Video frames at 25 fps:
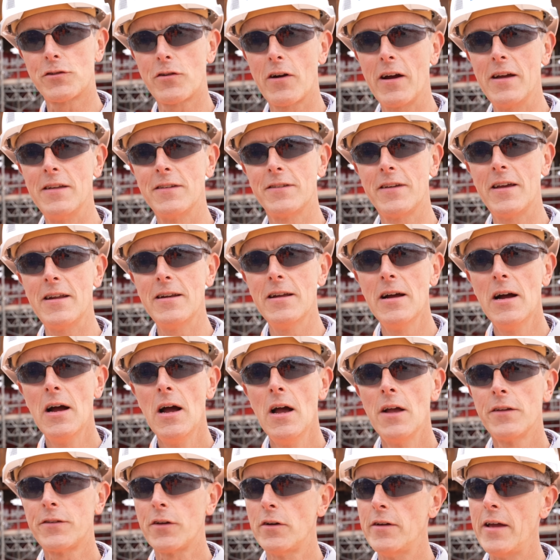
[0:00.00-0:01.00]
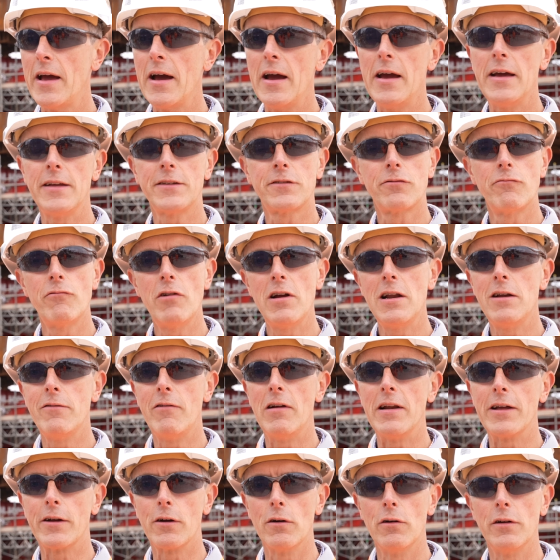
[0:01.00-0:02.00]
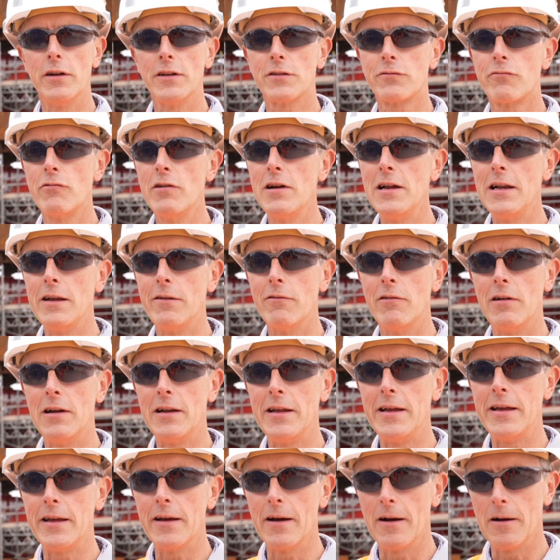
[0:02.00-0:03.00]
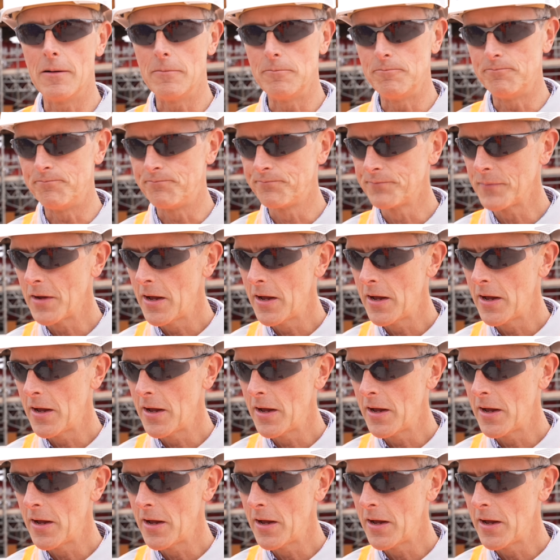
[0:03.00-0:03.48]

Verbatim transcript: trains in. So yeah, it's really really good. It's really really um,